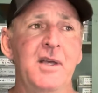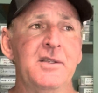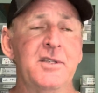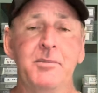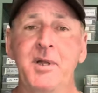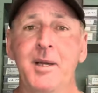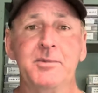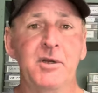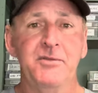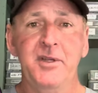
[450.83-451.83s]

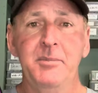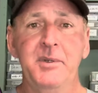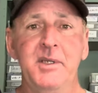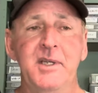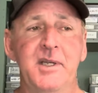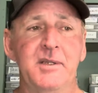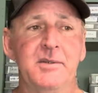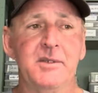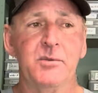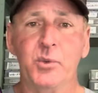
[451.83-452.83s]
Sometimes I'll flip it
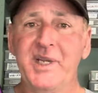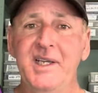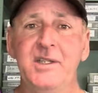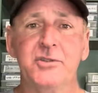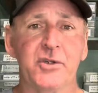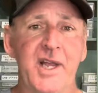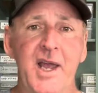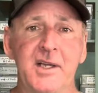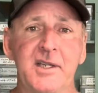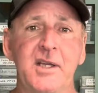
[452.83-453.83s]
in reeds or
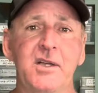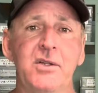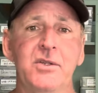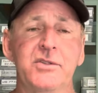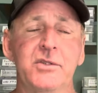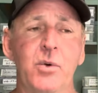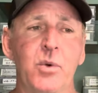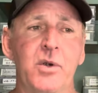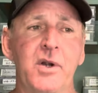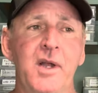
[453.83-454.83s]
cattails
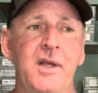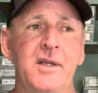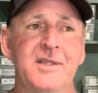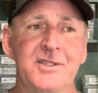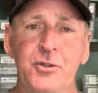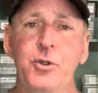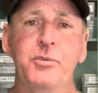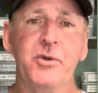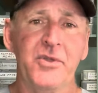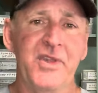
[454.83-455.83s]
or
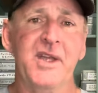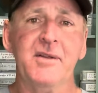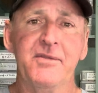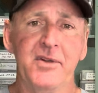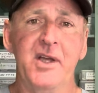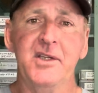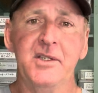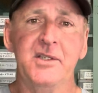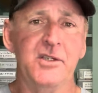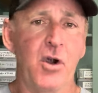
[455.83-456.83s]
super thick,
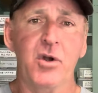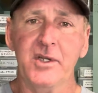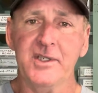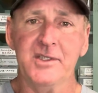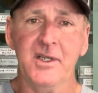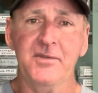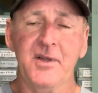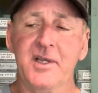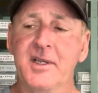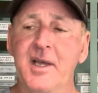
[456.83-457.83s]
flooded, gnarly stuff
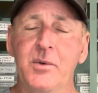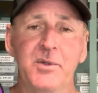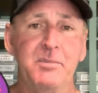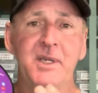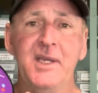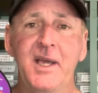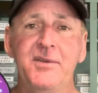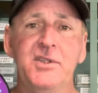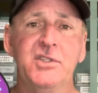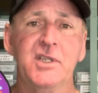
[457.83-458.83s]
like that with big
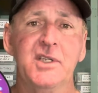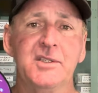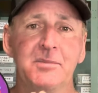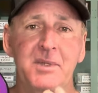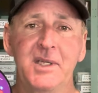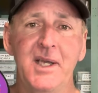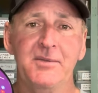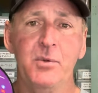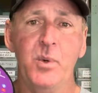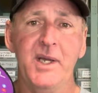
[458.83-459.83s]
heavy jigs and big
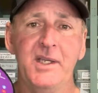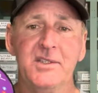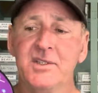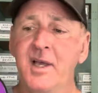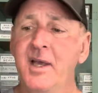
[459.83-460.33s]
heavy weights.